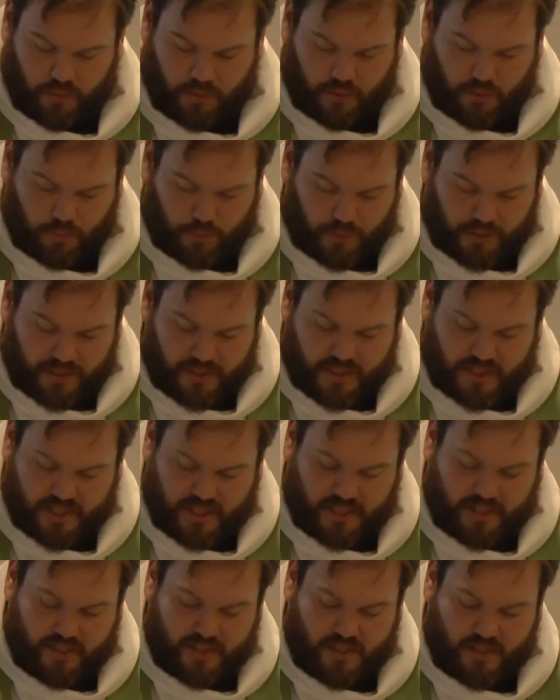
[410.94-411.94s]
The wind
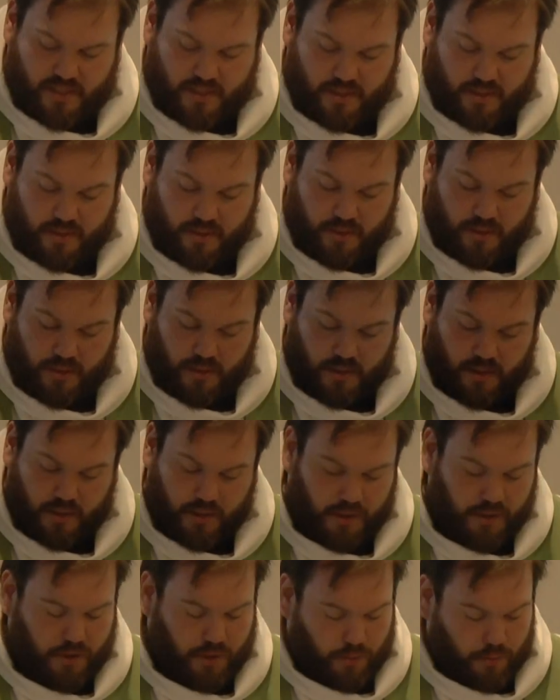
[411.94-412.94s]
ceased,
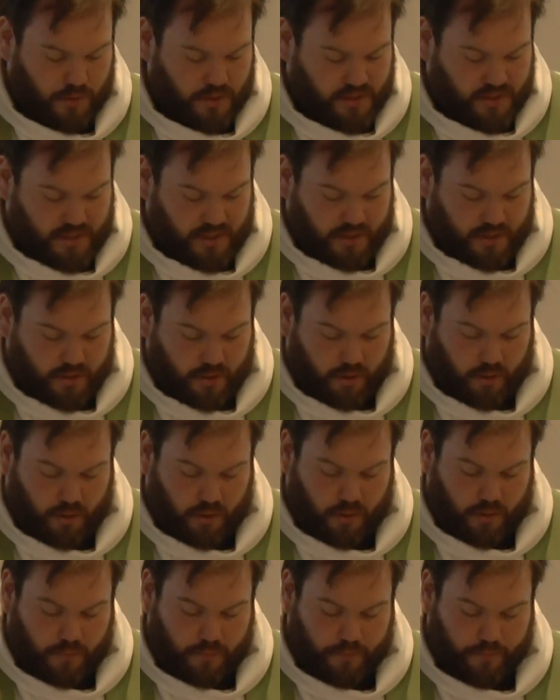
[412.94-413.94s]
and there was dead
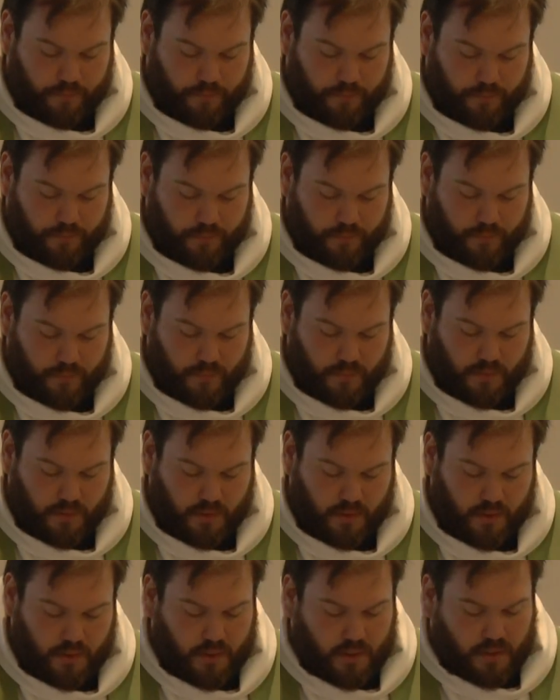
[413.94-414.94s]
calm.
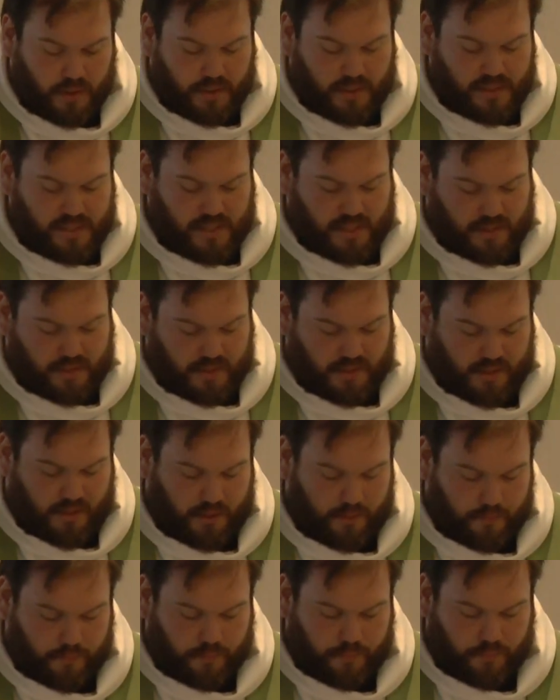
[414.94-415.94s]
And he said to
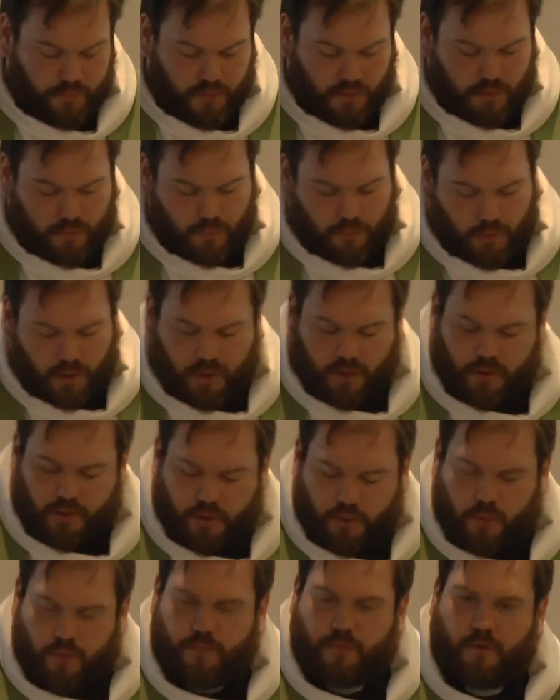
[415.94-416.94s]
them, "Why are
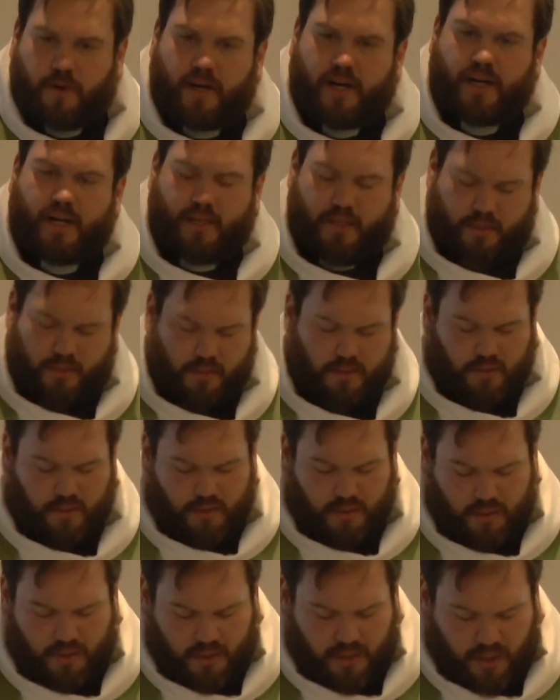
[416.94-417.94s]
you afraid?
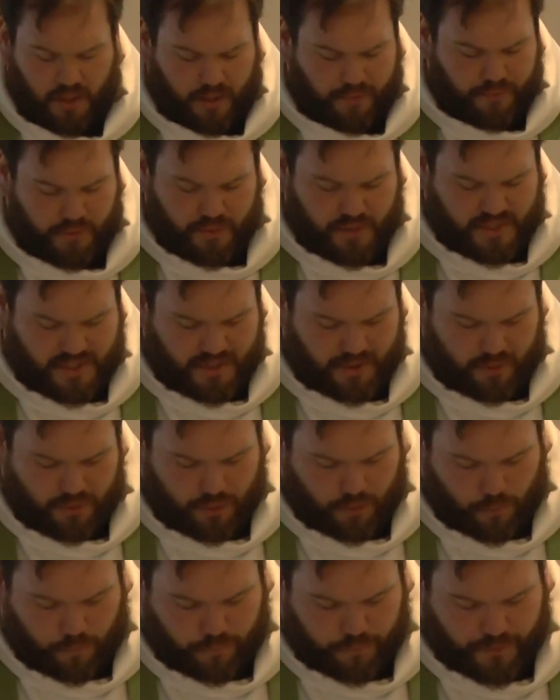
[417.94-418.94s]
Have you still
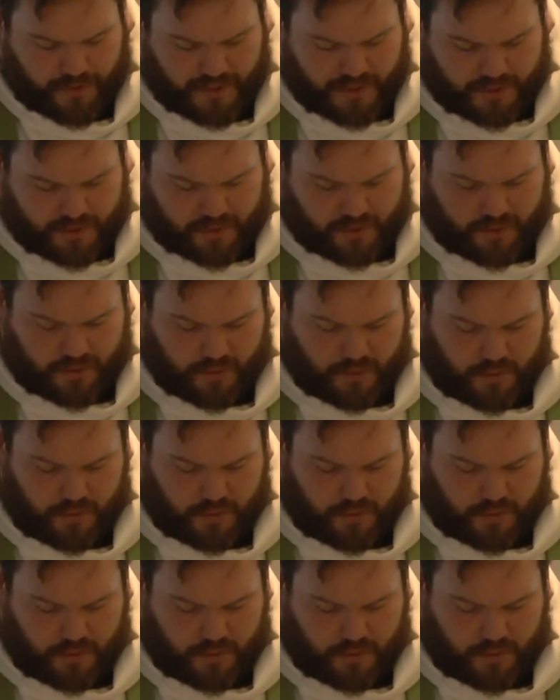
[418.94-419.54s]
no faith?"